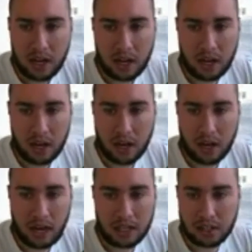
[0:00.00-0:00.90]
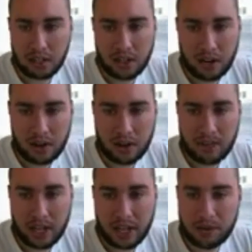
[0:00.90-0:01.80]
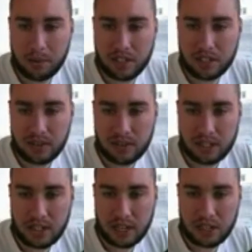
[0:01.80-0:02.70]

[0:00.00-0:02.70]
I don't have any confirmation of this yet.